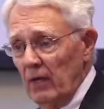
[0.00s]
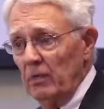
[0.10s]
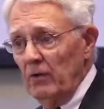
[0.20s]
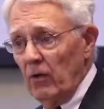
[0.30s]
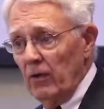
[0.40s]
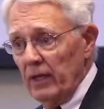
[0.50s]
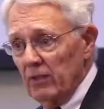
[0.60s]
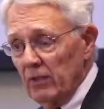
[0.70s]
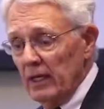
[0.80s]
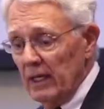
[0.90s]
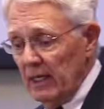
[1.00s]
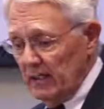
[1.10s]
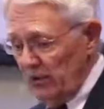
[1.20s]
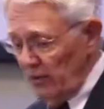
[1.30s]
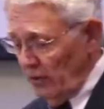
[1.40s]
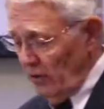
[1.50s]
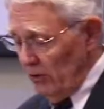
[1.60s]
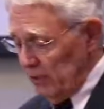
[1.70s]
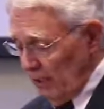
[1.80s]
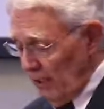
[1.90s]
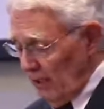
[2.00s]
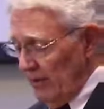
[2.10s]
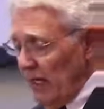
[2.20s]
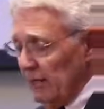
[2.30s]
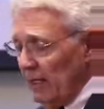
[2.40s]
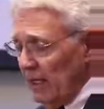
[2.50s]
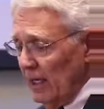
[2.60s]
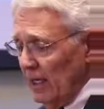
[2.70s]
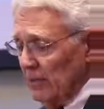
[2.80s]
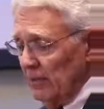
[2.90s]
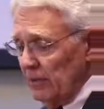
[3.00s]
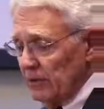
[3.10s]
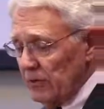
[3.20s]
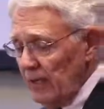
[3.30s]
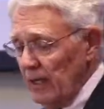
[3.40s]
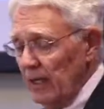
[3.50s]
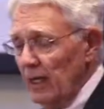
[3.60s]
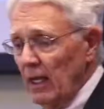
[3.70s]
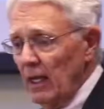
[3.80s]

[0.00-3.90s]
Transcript: before they really get too huge and are not being able to be treated.